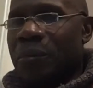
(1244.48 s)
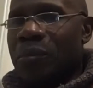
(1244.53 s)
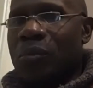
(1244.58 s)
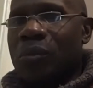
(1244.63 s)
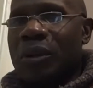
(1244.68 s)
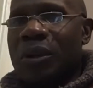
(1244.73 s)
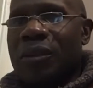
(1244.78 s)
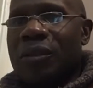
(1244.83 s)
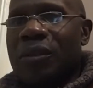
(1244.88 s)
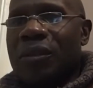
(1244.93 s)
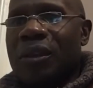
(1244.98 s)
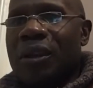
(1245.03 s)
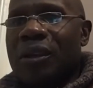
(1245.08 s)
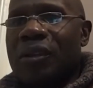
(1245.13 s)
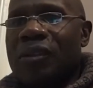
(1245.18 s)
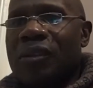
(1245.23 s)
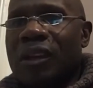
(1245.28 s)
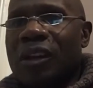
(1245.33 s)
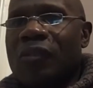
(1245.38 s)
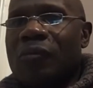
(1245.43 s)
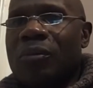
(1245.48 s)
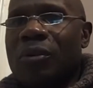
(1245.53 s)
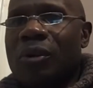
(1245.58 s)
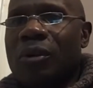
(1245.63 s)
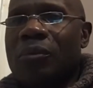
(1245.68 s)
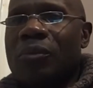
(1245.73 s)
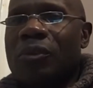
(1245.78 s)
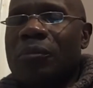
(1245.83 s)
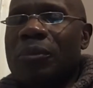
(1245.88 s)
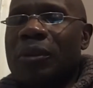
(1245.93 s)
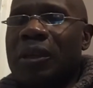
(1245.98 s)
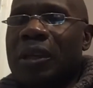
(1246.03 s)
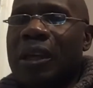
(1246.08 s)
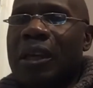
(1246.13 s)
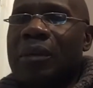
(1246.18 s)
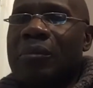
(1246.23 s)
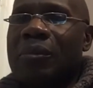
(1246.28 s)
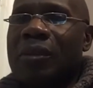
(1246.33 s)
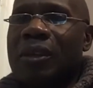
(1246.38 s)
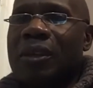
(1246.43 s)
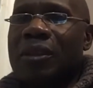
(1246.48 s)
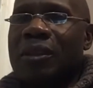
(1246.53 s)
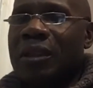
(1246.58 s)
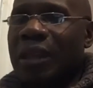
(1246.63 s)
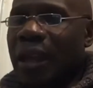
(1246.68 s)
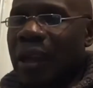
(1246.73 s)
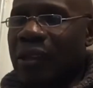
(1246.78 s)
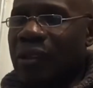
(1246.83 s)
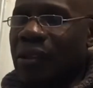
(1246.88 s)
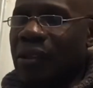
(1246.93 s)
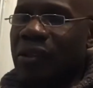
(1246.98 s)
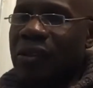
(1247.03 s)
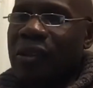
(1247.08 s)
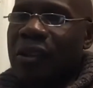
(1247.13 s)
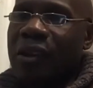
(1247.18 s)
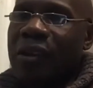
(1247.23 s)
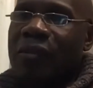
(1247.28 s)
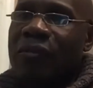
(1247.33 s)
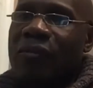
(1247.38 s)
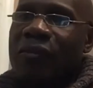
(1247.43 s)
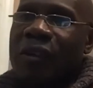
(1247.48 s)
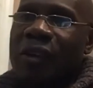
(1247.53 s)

up with a set of poems that became the nexus of